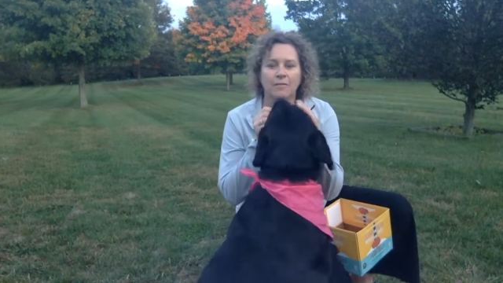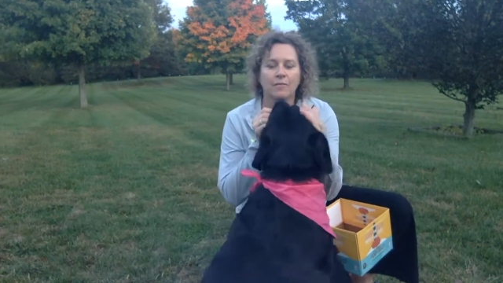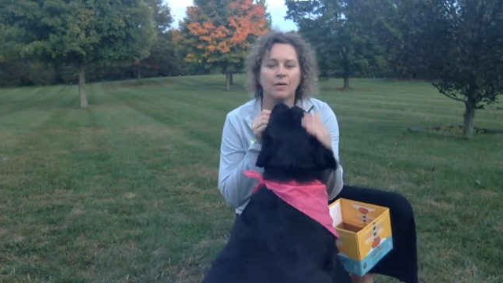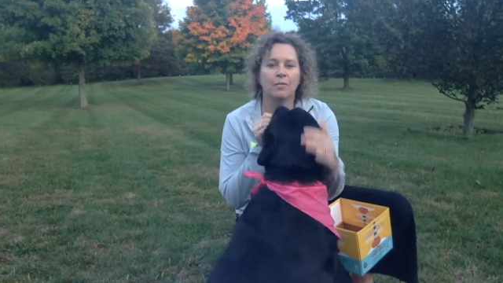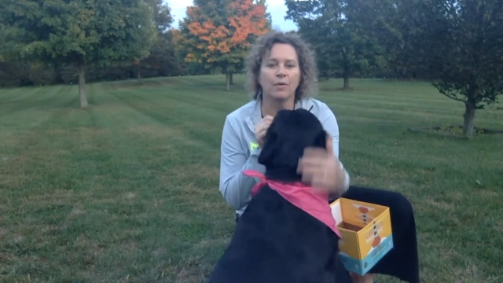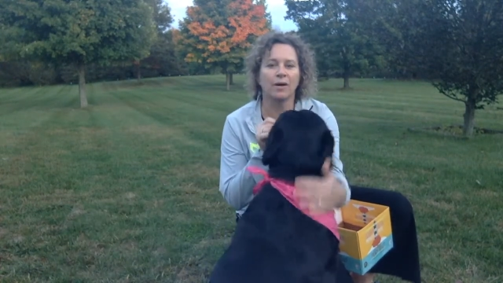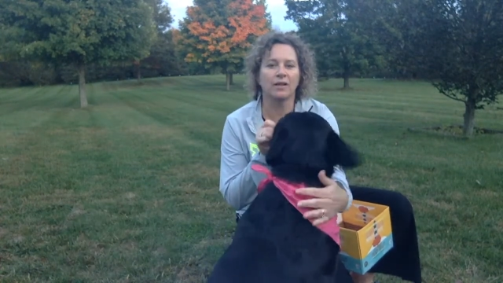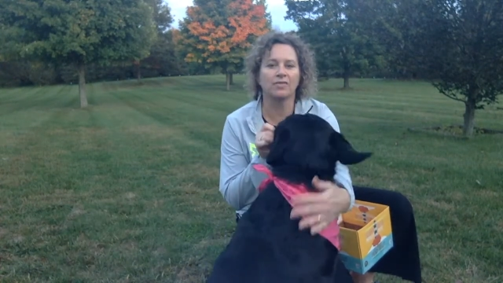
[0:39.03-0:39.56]
We
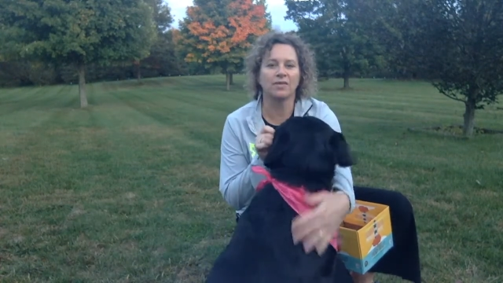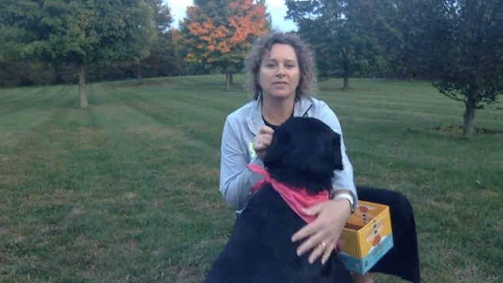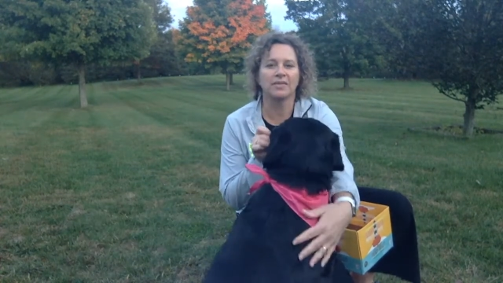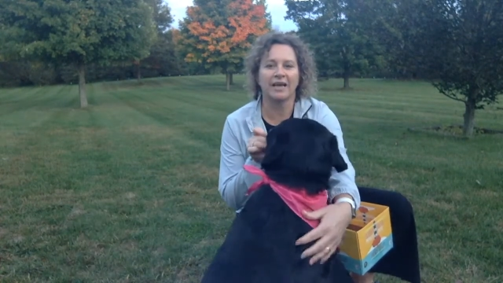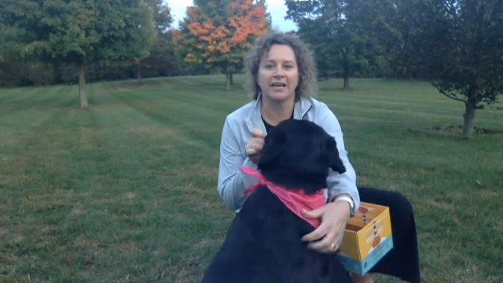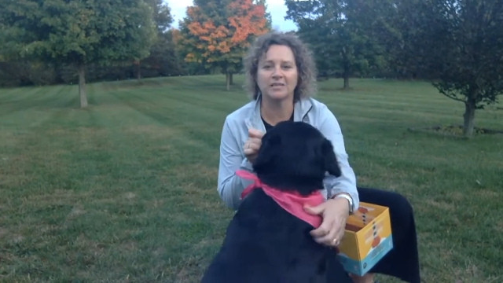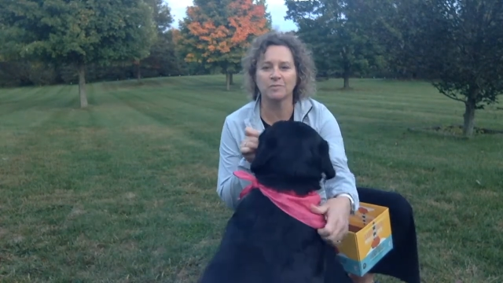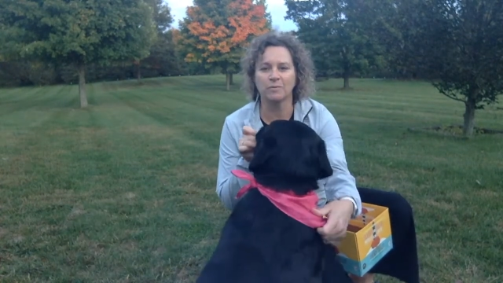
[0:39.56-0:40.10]
want to thank the
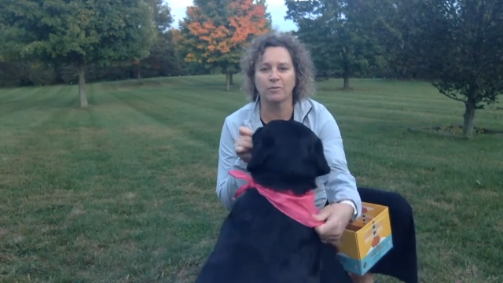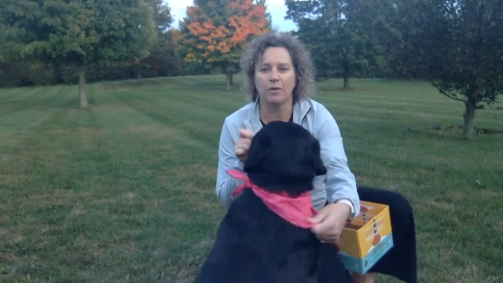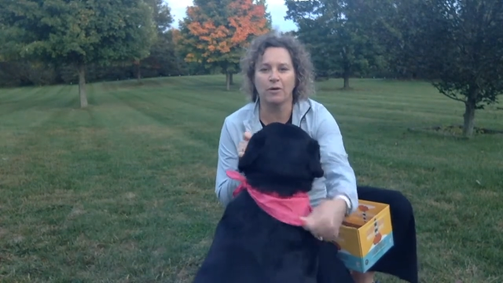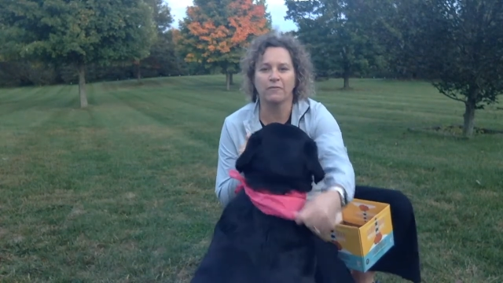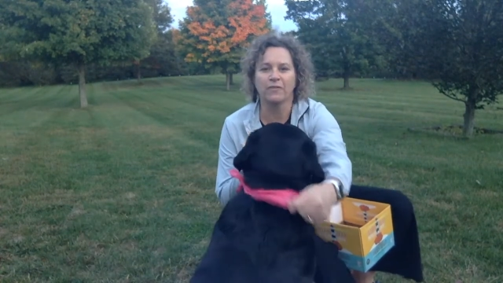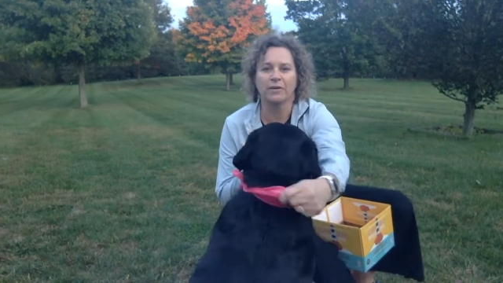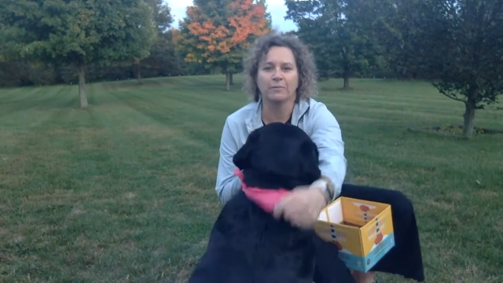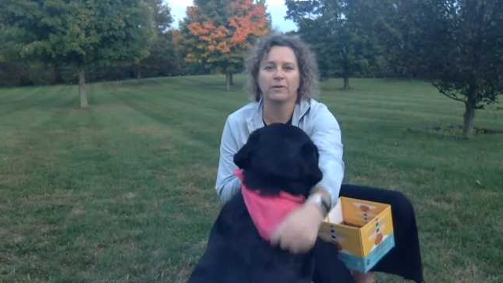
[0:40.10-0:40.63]
Espinal
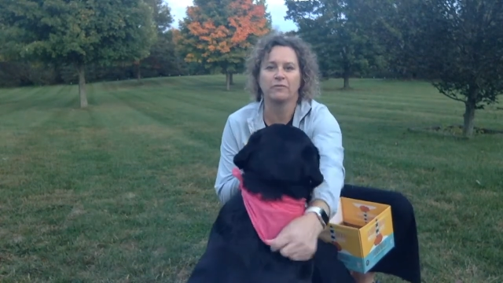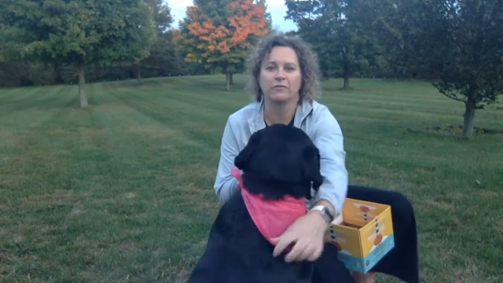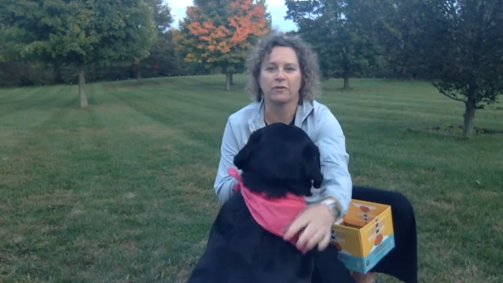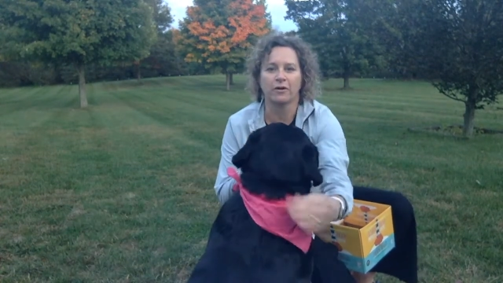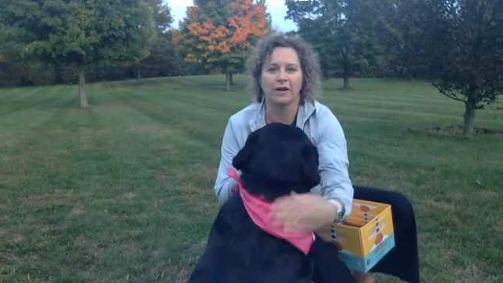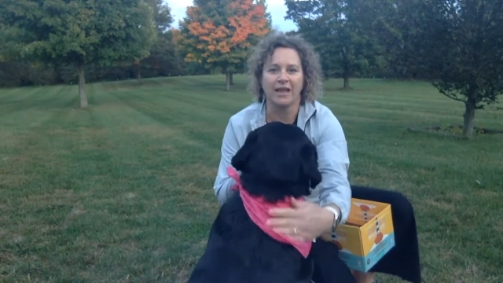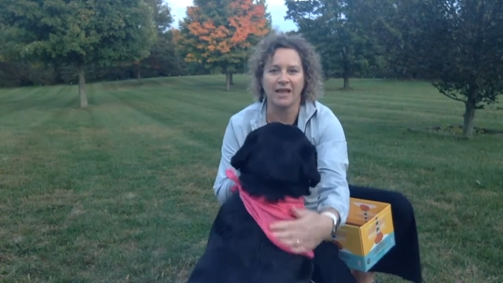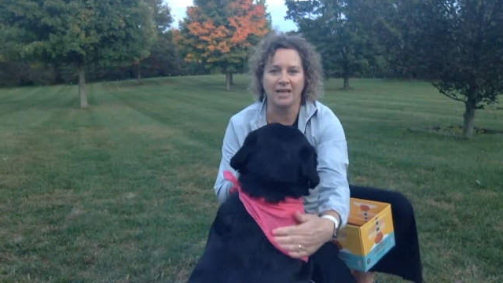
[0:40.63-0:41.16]
family for
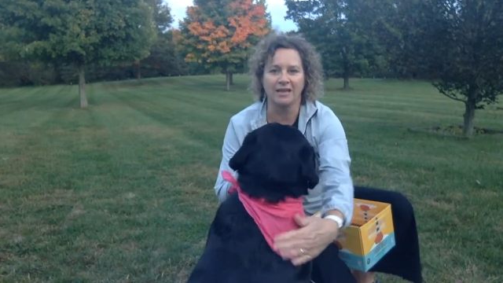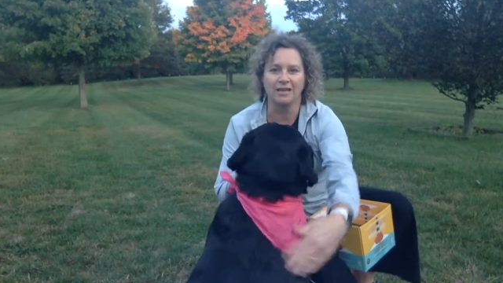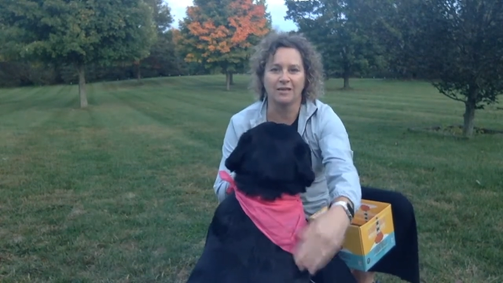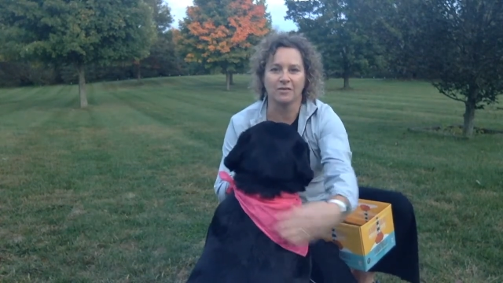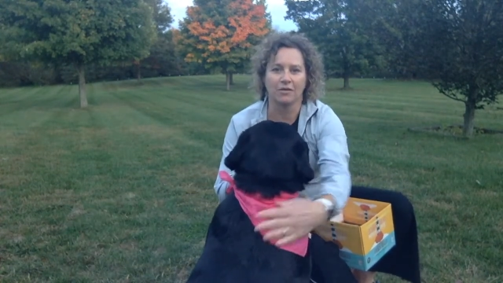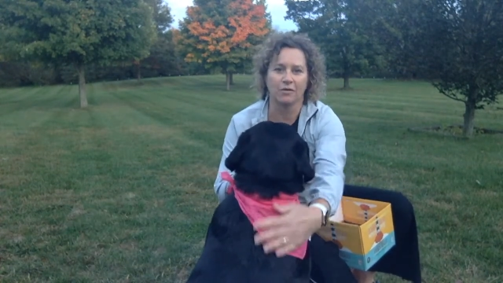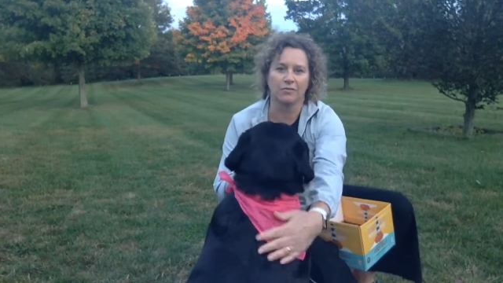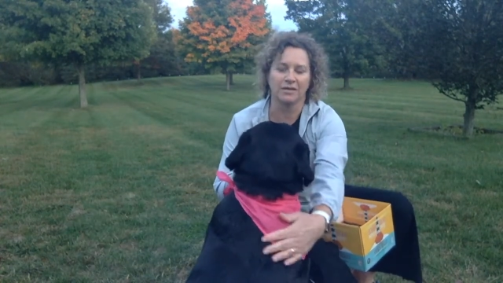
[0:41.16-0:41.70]
our hanky,
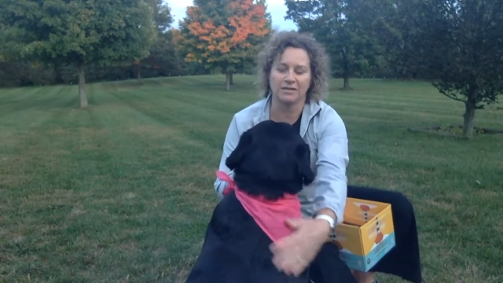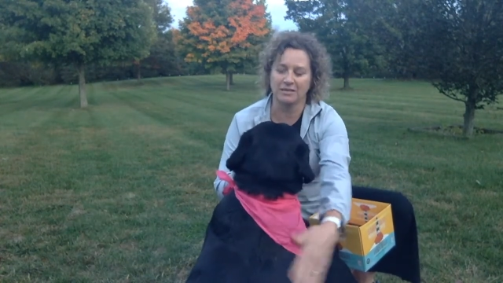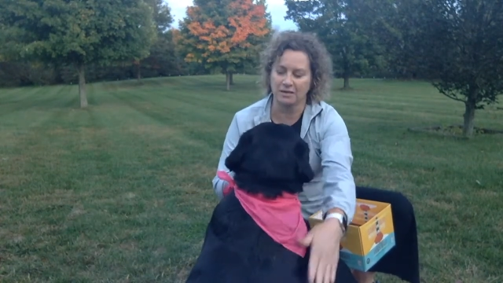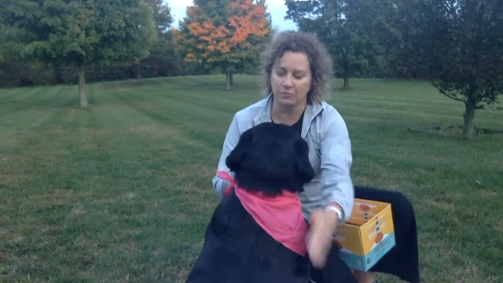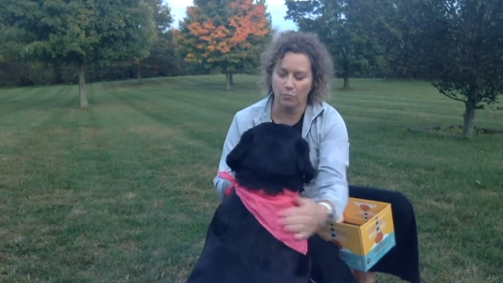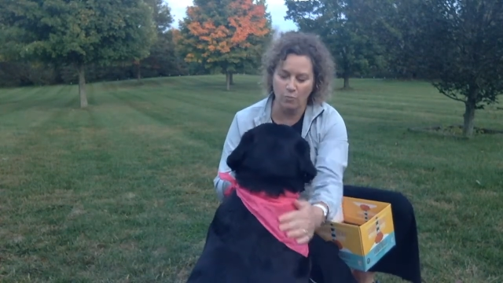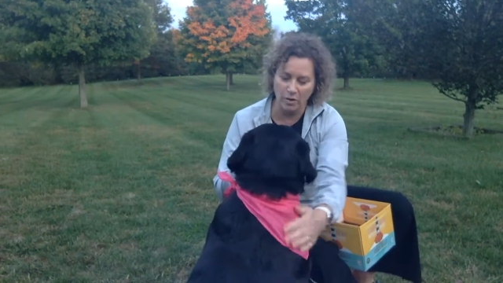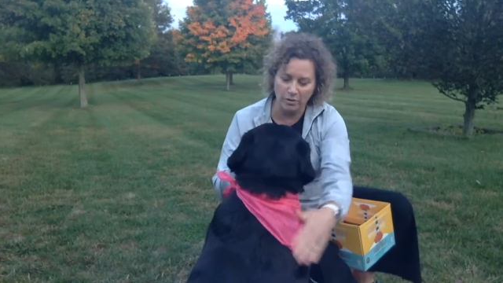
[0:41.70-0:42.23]
though. They did a
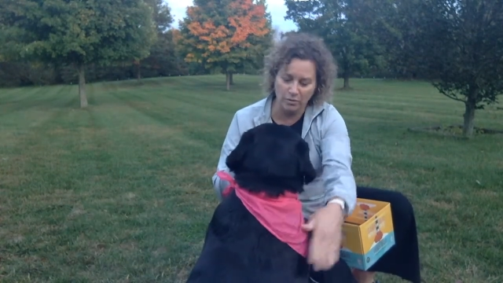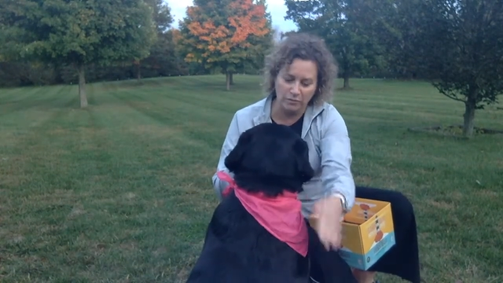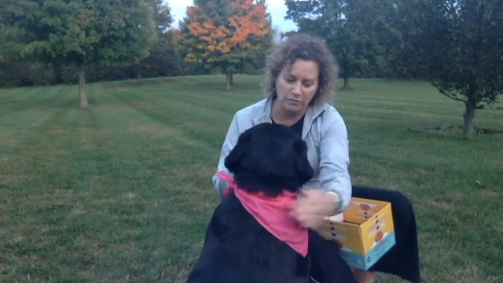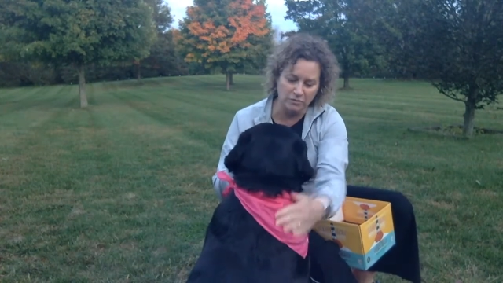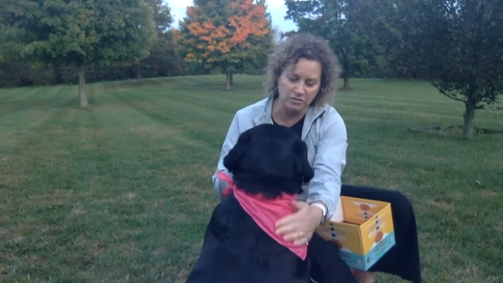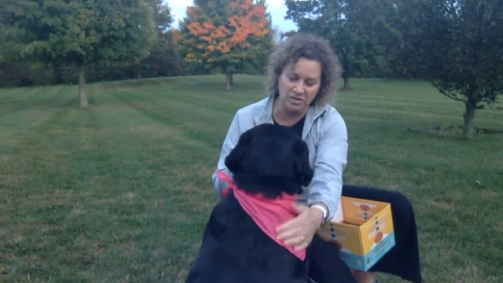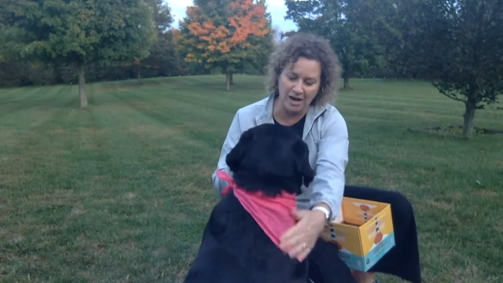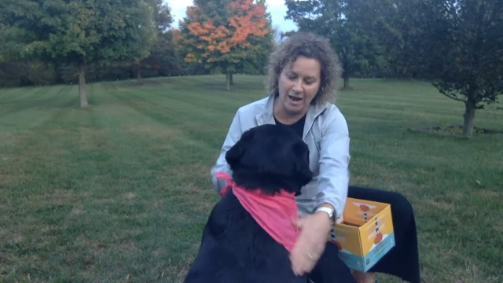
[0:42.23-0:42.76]
wonderful
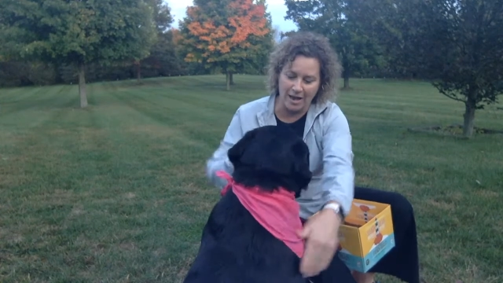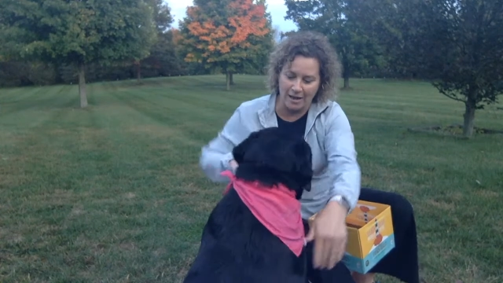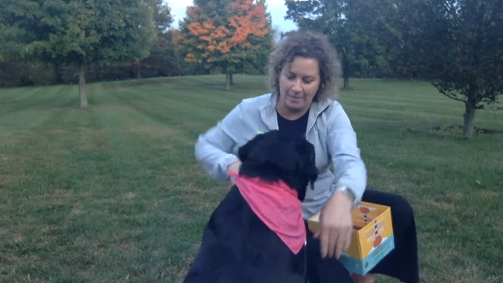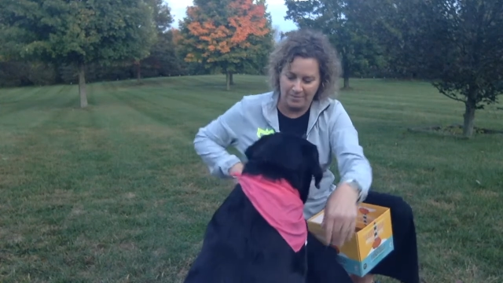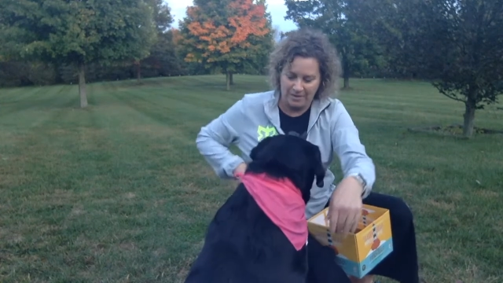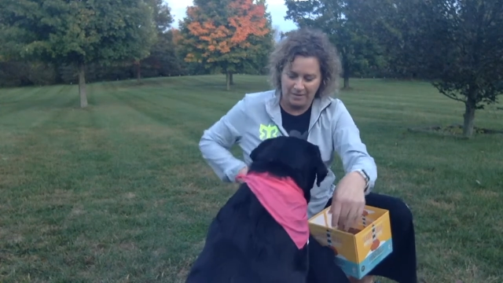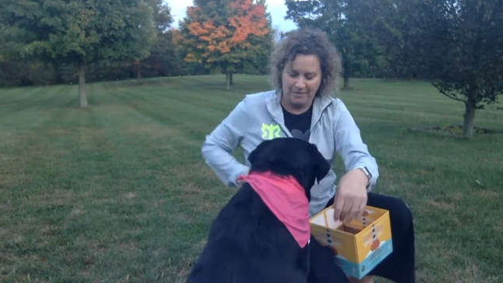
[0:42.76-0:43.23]
job.